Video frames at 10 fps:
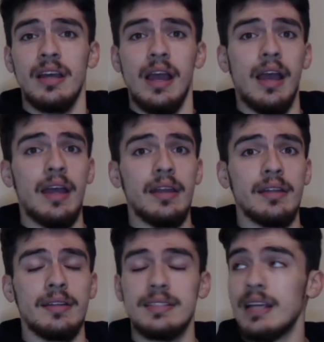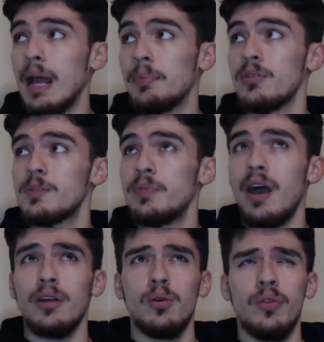And this guy, Bruce
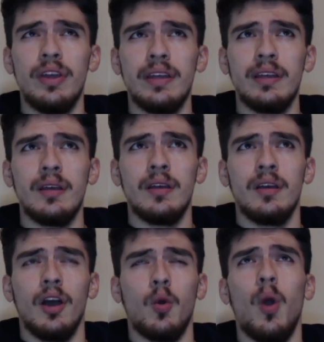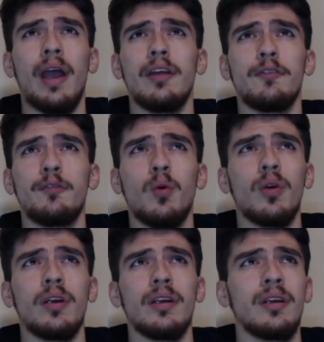Brown, who they acquired
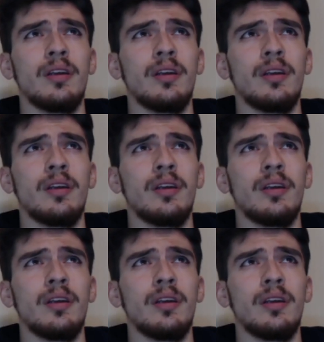for